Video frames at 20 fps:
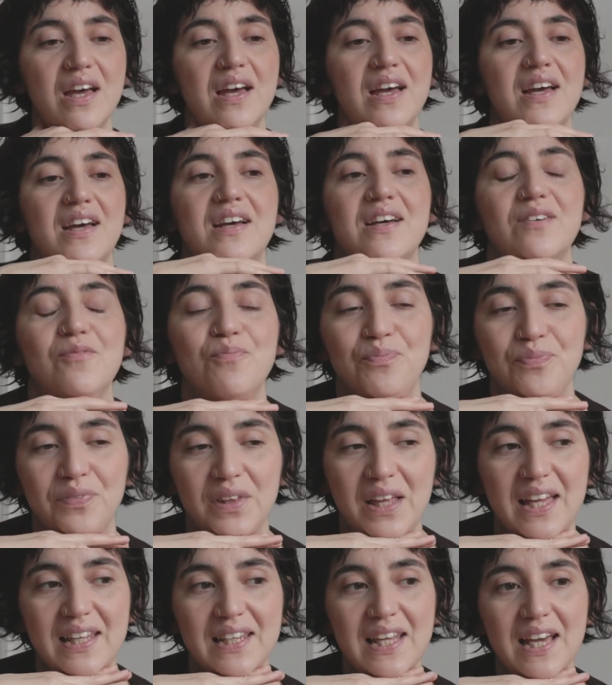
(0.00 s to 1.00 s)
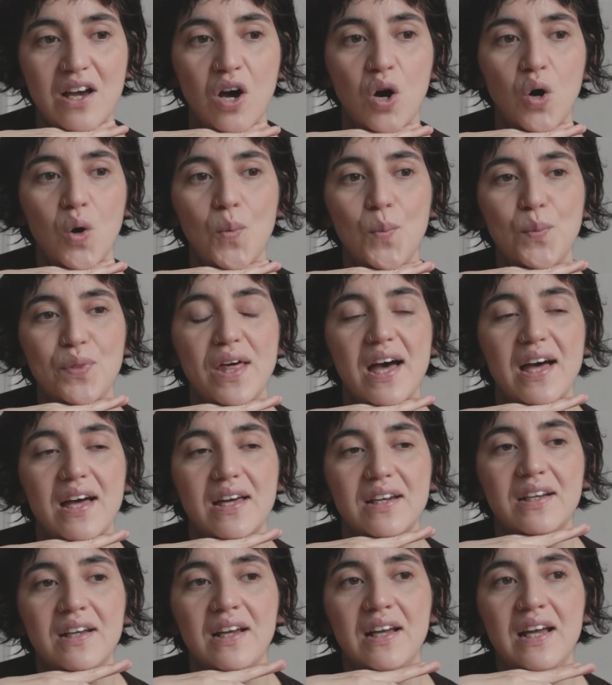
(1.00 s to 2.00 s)
And I hope
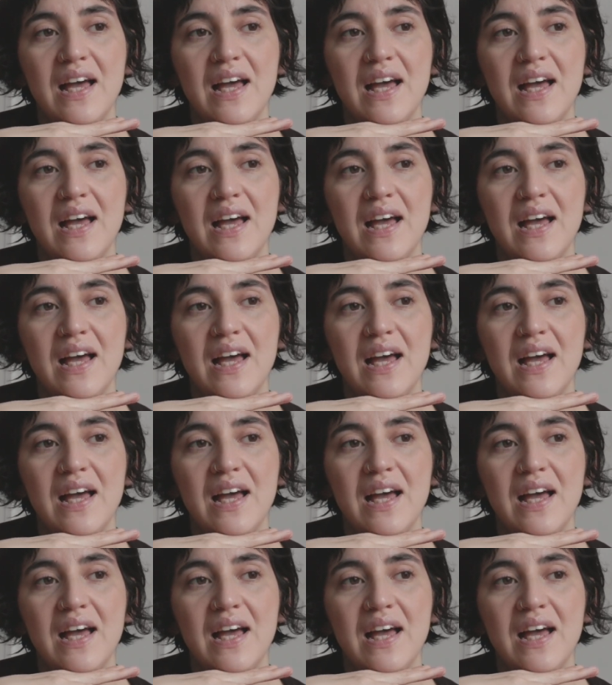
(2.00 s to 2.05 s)
that